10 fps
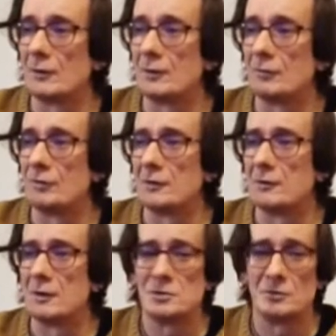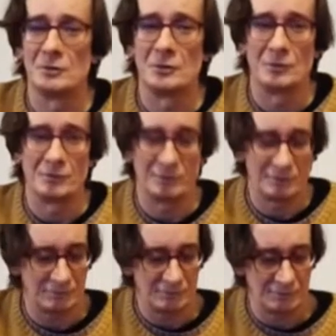kind of foundational chords
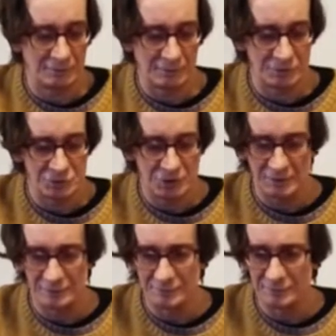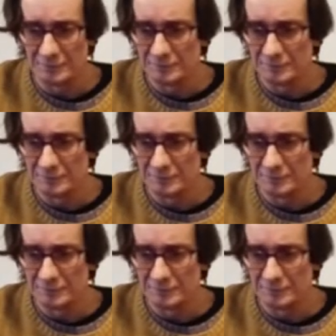to a lot of jazz.